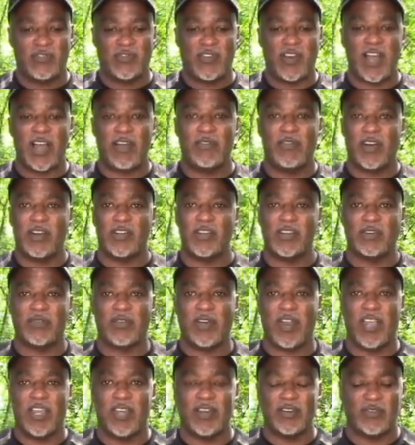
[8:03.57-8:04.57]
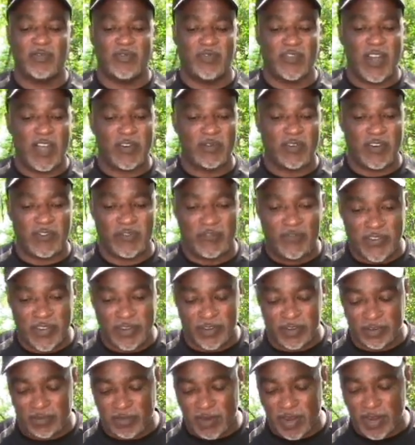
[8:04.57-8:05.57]
500 grain,
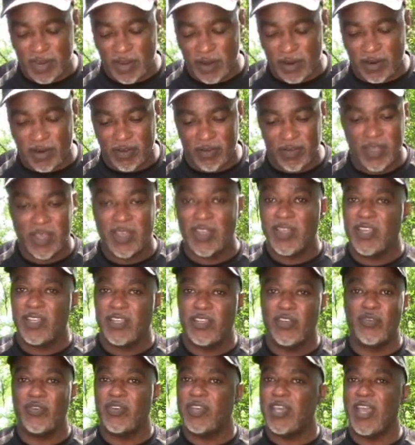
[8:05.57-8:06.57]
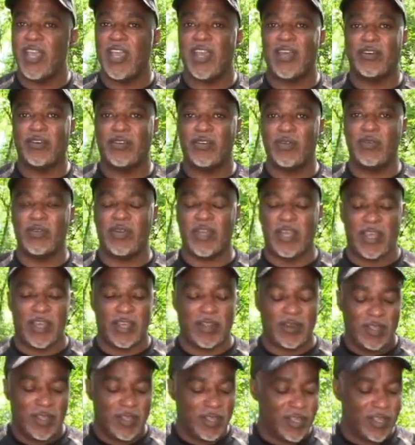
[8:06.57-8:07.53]
550 grain arrow, you can't do that,